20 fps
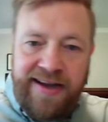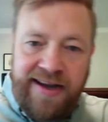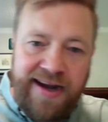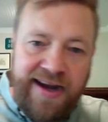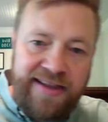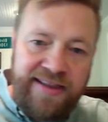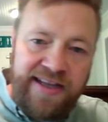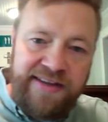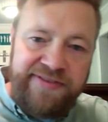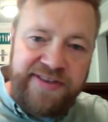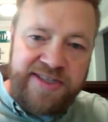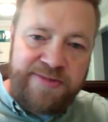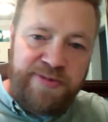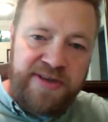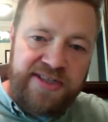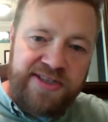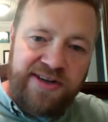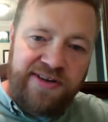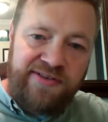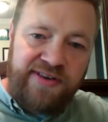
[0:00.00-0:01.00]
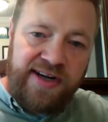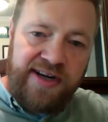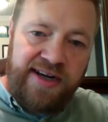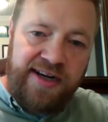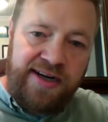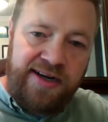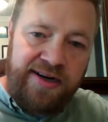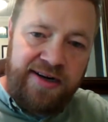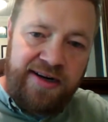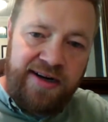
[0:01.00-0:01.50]
I love this piece over
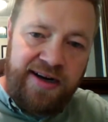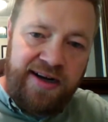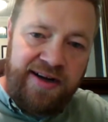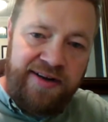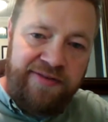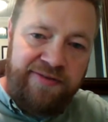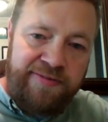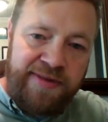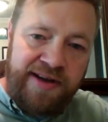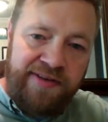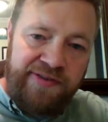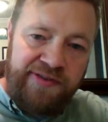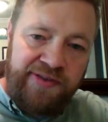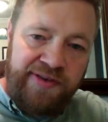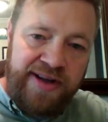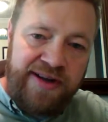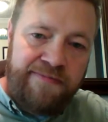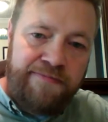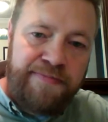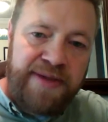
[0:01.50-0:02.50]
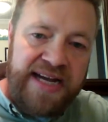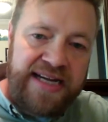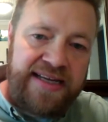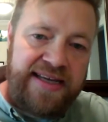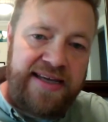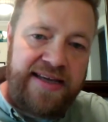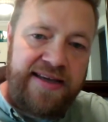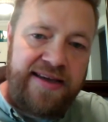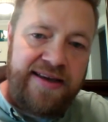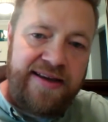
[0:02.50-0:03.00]
here of my friend
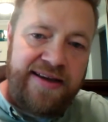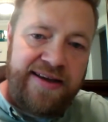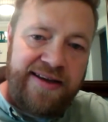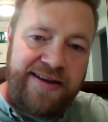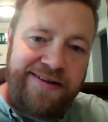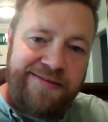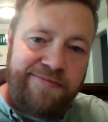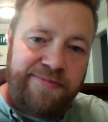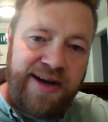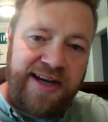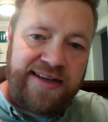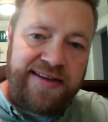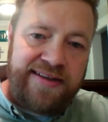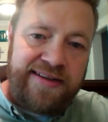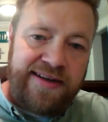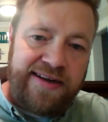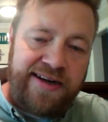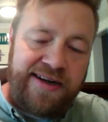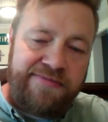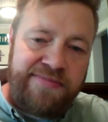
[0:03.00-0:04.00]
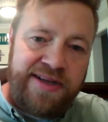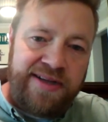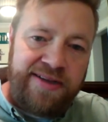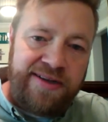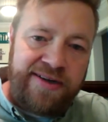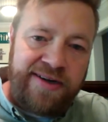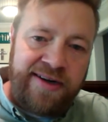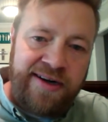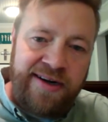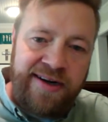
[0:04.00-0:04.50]
Becky by Clara
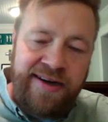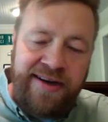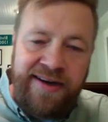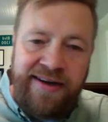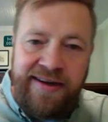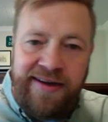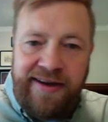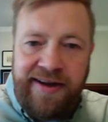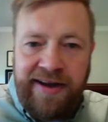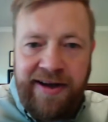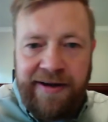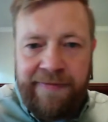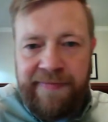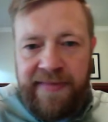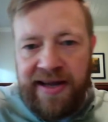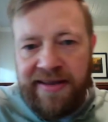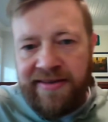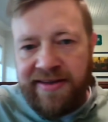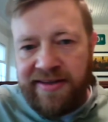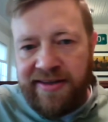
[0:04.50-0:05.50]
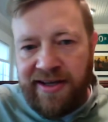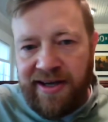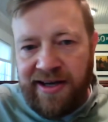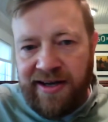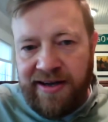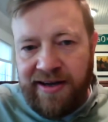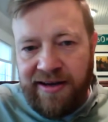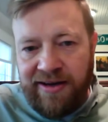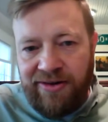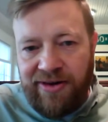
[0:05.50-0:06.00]
Miller. And then
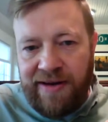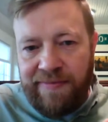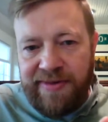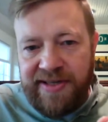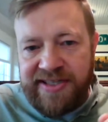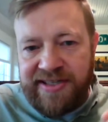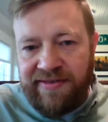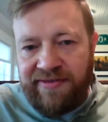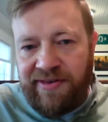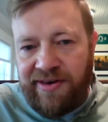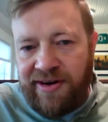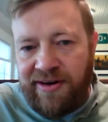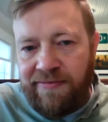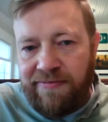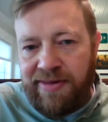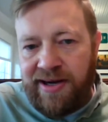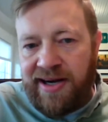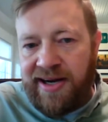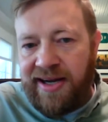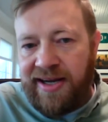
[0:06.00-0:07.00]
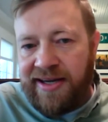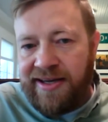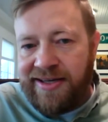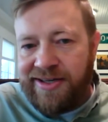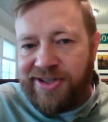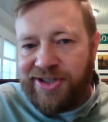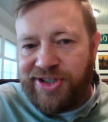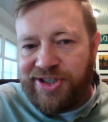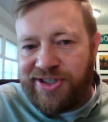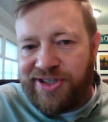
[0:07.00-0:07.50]
a great piece of art by
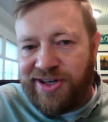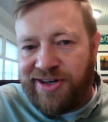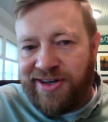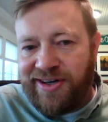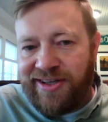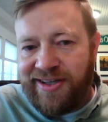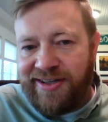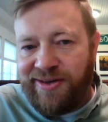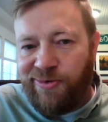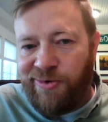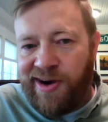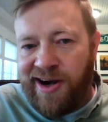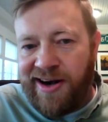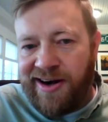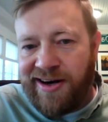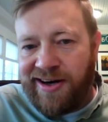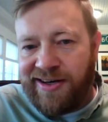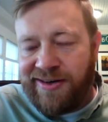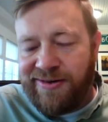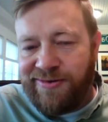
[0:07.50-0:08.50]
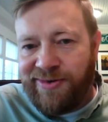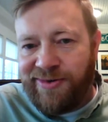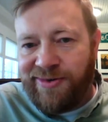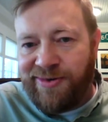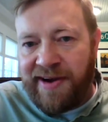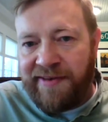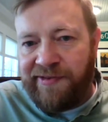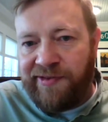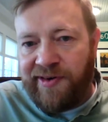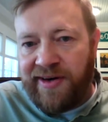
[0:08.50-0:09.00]
Charlotte Ware, one
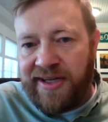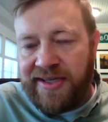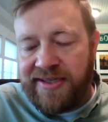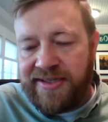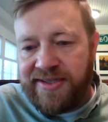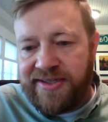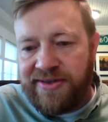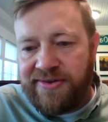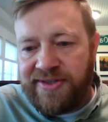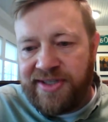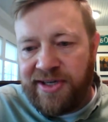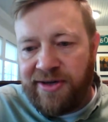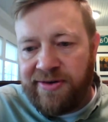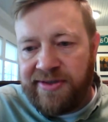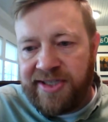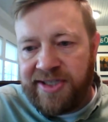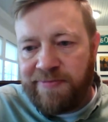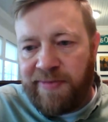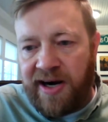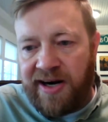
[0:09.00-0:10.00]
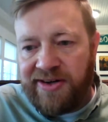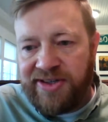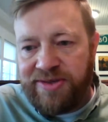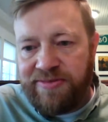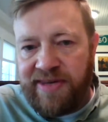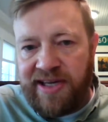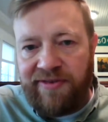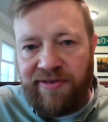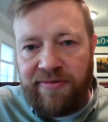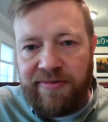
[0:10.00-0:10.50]
of my friends who so inspires
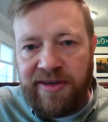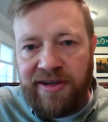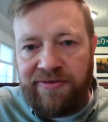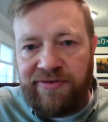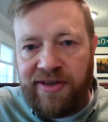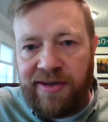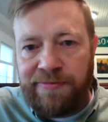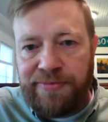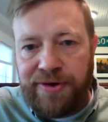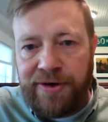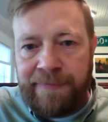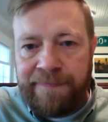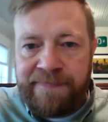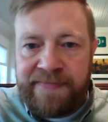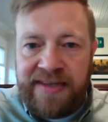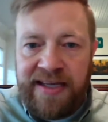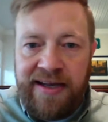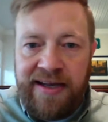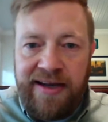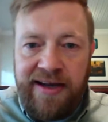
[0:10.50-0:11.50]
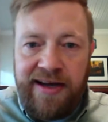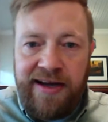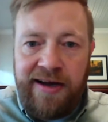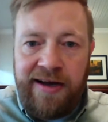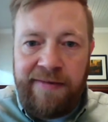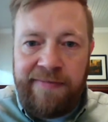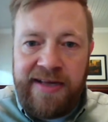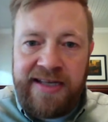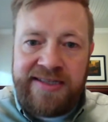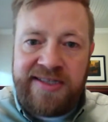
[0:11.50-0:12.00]
me from Cliff Temple.
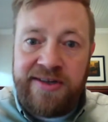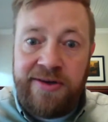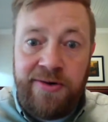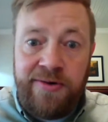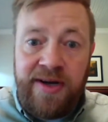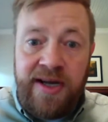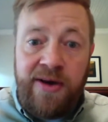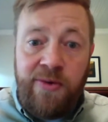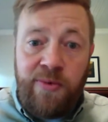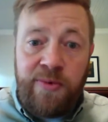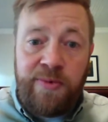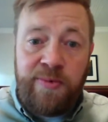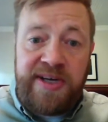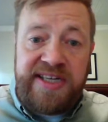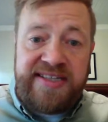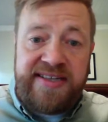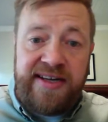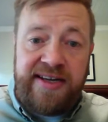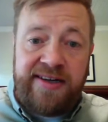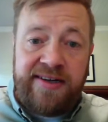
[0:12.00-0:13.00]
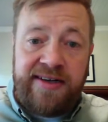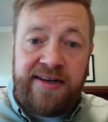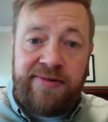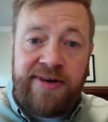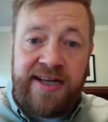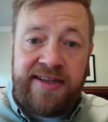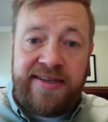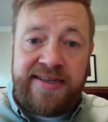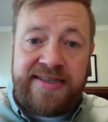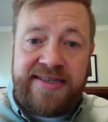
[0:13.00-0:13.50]
And so when we sit here
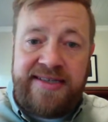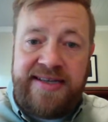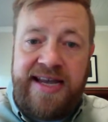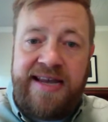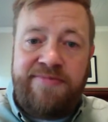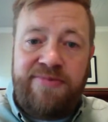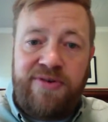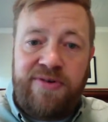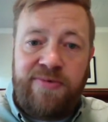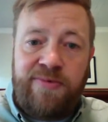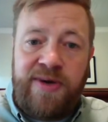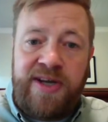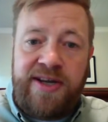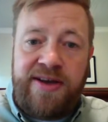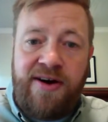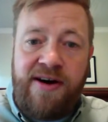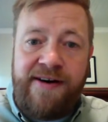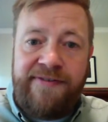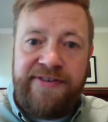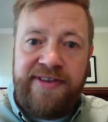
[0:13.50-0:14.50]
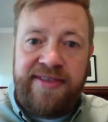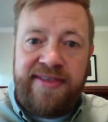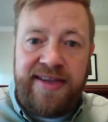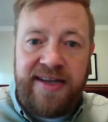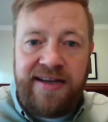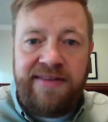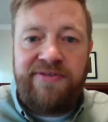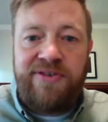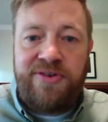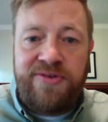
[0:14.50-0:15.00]
around this table, we often
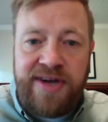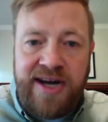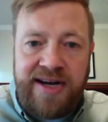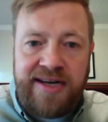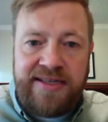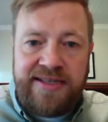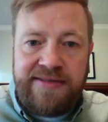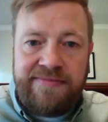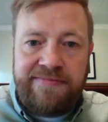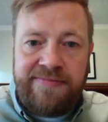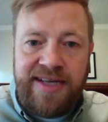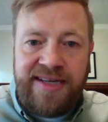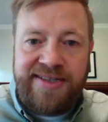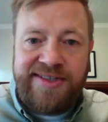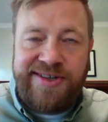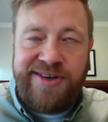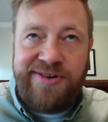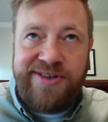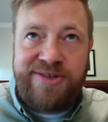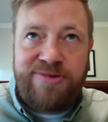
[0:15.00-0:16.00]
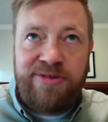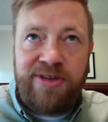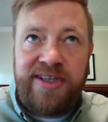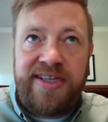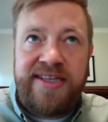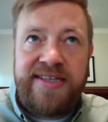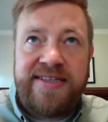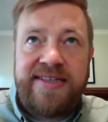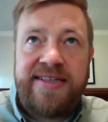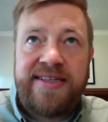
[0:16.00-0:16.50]
think of you guys. And so it's real
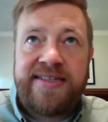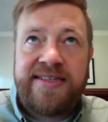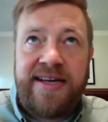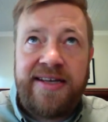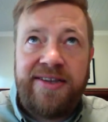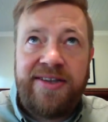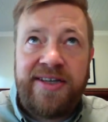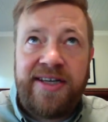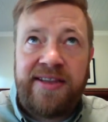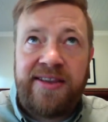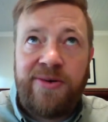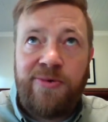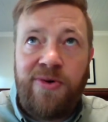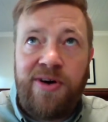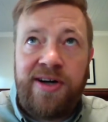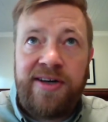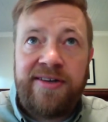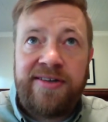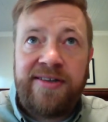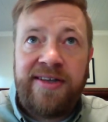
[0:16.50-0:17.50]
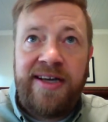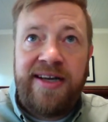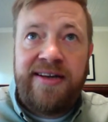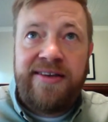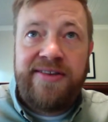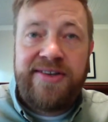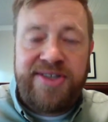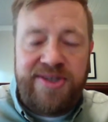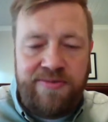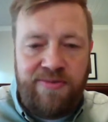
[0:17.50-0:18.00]
easy as I look at the wall
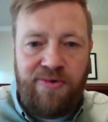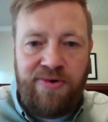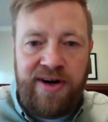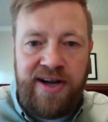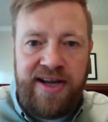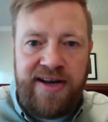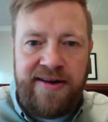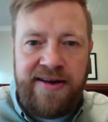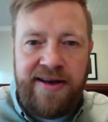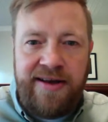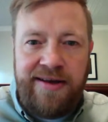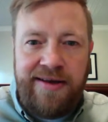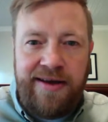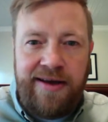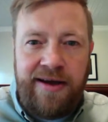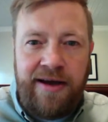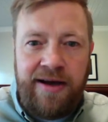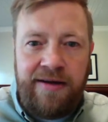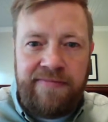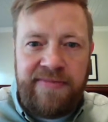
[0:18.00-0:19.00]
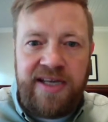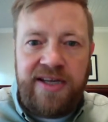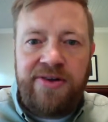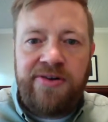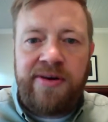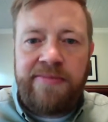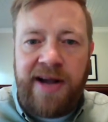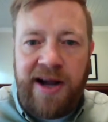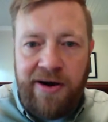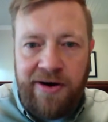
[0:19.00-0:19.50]
this morning that you're
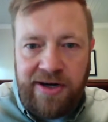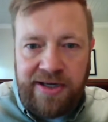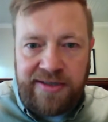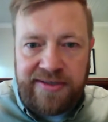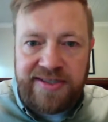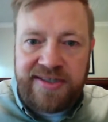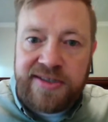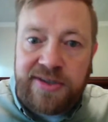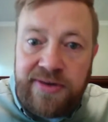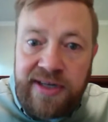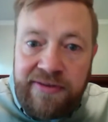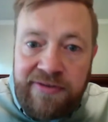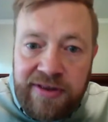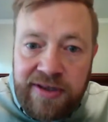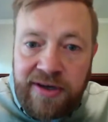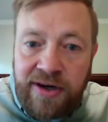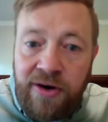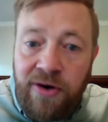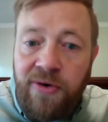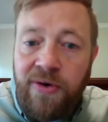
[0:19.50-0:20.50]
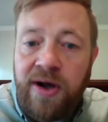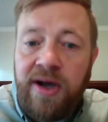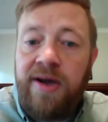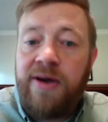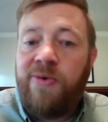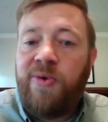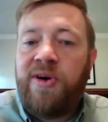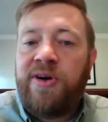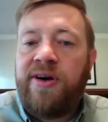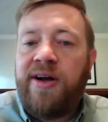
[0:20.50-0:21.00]
in my hearts. And so even though
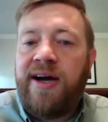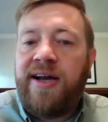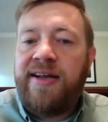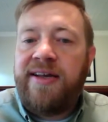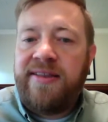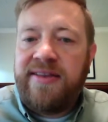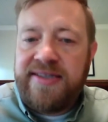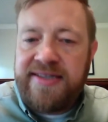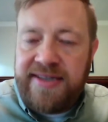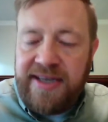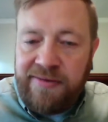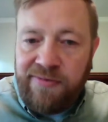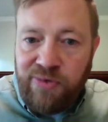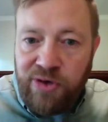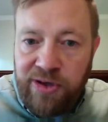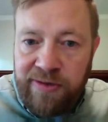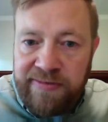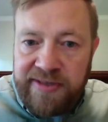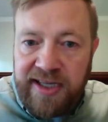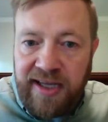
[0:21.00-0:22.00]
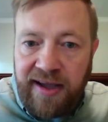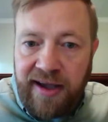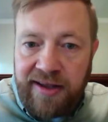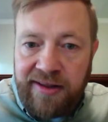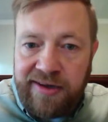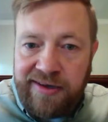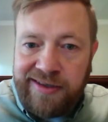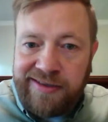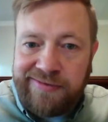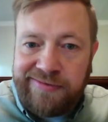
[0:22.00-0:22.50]
we're not in the same room
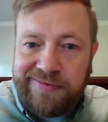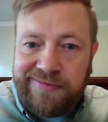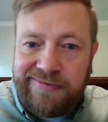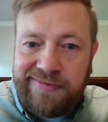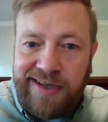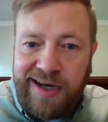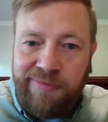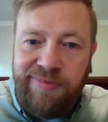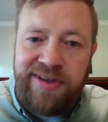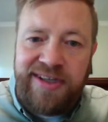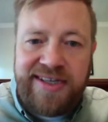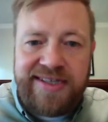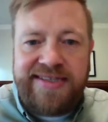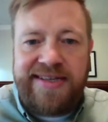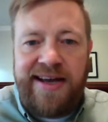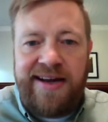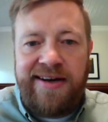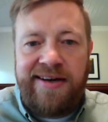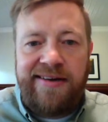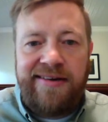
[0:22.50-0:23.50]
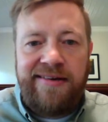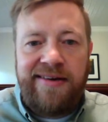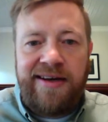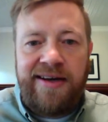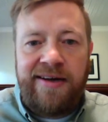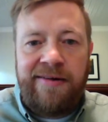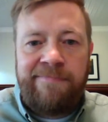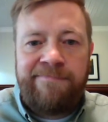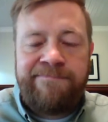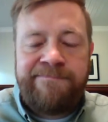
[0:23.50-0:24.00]
together, I'm really excited
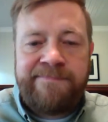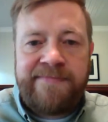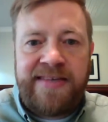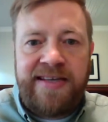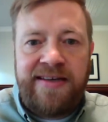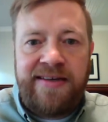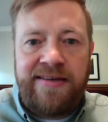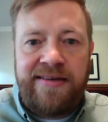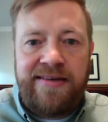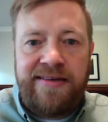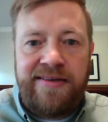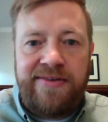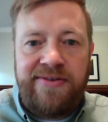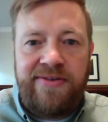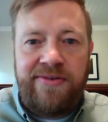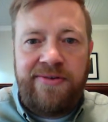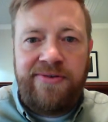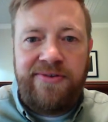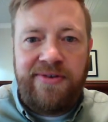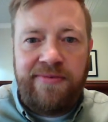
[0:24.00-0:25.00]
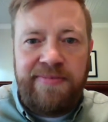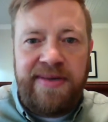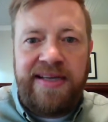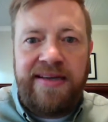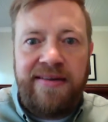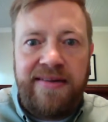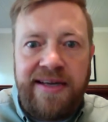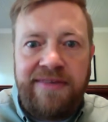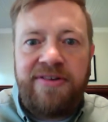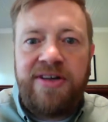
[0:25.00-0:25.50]
to be
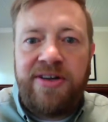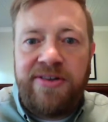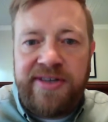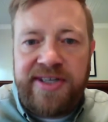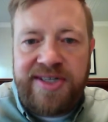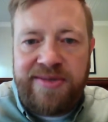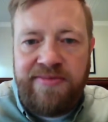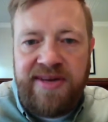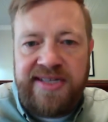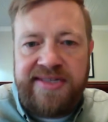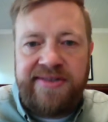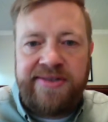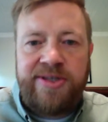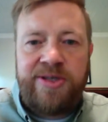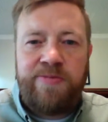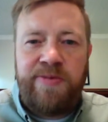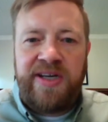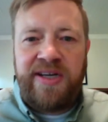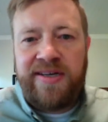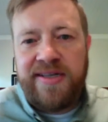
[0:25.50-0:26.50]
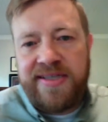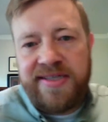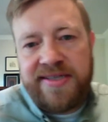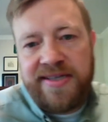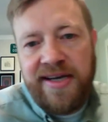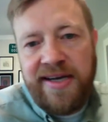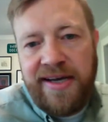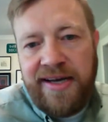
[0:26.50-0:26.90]
giving you this message because